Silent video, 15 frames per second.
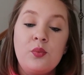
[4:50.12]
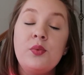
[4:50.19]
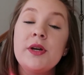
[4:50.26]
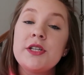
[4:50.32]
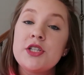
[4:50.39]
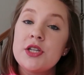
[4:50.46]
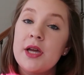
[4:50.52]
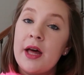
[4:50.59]

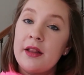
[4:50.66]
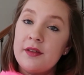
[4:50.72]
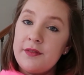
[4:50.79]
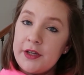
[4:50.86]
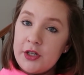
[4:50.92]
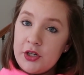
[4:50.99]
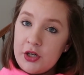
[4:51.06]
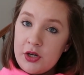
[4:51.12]
which
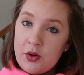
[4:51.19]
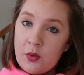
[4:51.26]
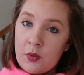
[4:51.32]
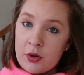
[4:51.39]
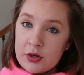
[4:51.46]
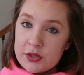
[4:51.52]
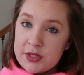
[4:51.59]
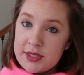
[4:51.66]
elevator
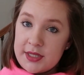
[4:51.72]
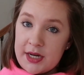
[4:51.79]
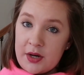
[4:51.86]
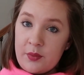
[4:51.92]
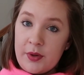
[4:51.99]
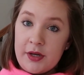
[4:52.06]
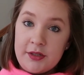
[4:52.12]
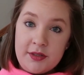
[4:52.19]
or
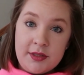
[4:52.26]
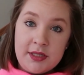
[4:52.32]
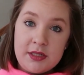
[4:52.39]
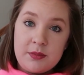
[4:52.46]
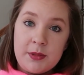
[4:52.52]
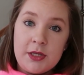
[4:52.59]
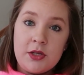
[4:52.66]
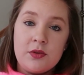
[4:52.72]
stairwell you need
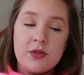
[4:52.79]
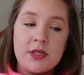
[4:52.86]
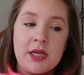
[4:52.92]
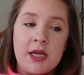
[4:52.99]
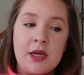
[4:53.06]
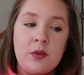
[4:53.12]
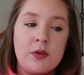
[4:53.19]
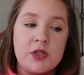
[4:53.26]
to be using,